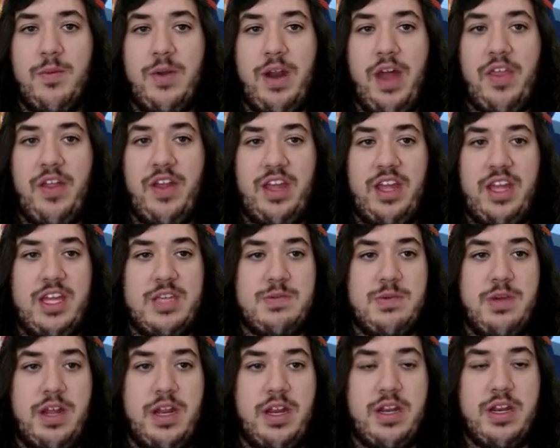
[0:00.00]
what I think he's
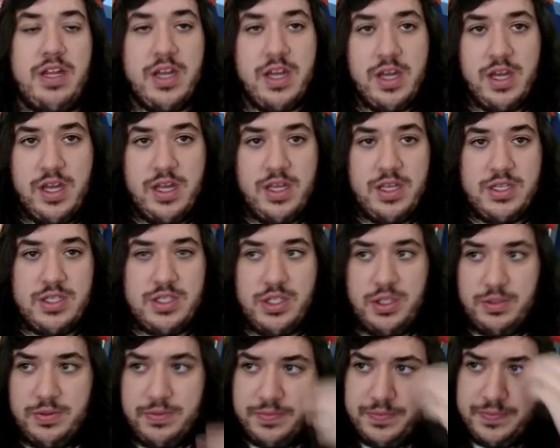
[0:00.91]
playing.
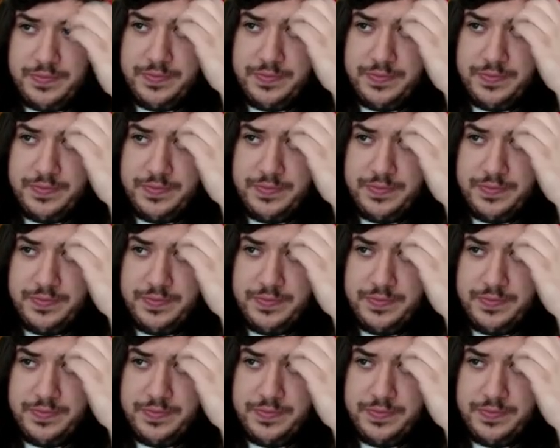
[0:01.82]
So